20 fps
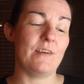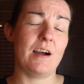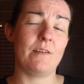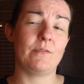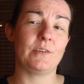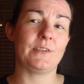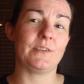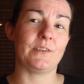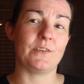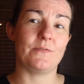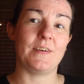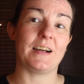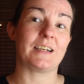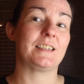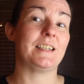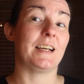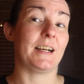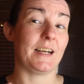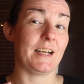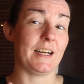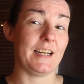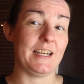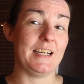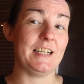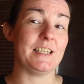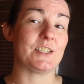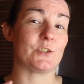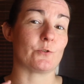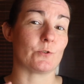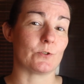other than the fact that it
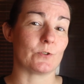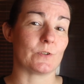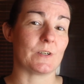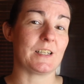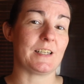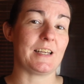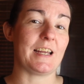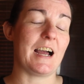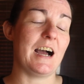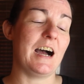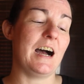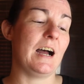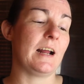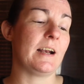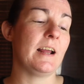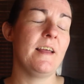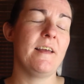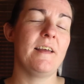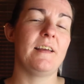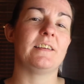hits really hard